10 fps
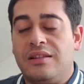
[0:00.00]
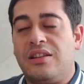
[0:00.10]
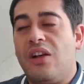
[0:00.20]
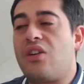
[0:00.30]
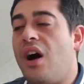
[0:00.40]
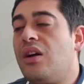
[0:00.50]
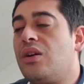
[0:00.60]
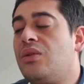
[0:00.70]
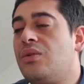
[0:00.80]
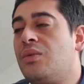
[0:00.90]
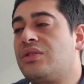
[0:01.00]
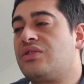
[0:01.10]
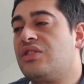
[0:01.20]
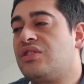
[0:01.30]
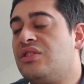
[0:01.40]
the Elgato
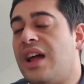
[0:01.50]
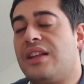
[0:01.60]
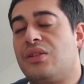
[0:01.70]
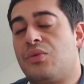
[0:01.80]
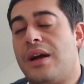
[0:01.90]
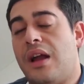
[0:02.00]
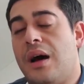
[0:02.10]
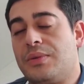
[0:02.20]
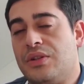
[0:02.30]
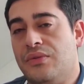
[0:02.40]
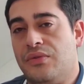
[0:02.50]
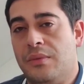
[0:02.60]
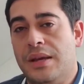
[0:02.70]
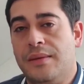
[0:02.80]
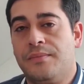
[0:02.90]
was just not the right option
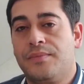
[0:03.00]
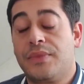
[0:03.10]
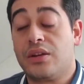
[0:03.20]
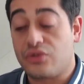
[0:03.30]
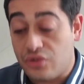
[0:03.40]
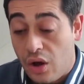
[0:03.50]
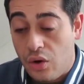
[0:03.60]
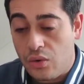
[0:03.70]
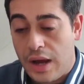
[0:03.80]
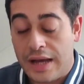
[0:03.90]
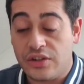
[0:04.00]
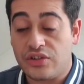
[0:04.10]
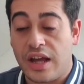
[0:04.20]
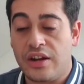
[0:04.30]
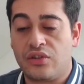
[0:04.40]
for me. So I
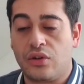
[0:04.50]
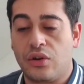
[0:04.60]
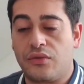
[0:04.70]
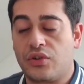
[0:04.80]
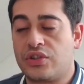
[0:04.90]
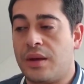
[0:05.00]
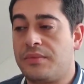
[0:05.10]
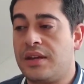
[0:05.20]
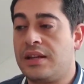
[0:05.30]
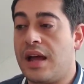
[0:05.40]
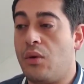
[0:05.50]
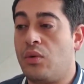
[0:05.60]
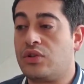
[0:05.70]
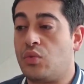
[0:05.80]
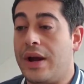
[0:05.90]
decided to look for something that
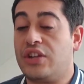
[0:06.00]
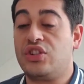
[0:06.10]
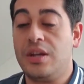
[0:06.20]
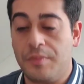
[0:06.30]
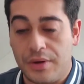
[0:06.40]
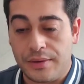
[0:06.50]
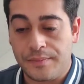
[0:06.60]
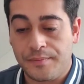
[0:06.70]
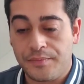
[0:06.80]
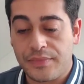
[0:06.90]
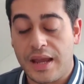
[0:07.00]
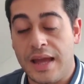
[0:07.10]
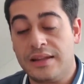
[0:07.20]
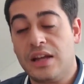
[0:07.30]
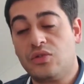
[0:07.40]
was way cheaper.
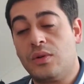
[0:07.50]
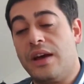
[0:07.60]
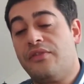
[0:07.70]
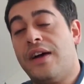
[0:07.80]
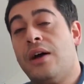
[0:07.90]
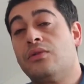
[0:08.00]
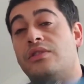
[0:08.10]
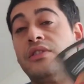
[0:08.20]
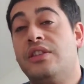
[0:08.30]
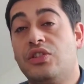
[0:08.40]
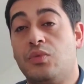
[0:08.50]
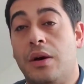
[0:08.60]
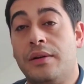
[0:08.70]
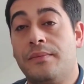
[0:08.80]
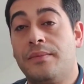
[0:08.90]
And that's when I found this
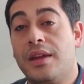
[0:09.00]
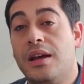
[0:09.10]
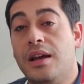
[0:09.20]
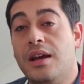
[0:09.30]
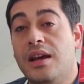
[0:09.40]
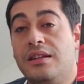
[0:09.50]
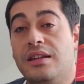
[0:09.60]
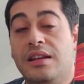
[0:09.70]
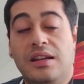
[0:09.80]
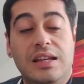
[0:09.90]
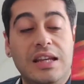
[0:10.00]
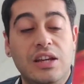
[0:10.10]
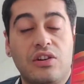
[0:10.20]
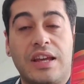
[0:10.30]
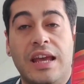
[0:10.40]
one, the
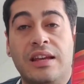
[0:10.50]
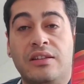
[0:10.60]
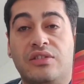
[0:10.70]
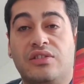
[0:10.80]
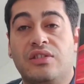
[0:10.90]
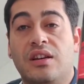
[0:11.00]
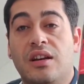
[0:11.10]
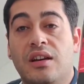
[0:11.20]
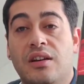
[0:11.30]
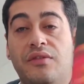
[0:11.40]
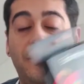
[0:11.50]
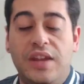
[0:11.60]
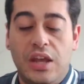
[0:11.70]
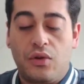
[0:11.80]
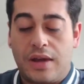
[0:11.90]
EarKings
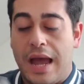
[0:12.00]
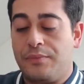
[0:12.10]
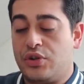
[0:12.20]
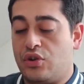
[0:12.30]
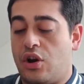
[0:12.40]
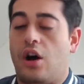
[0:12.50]
video capture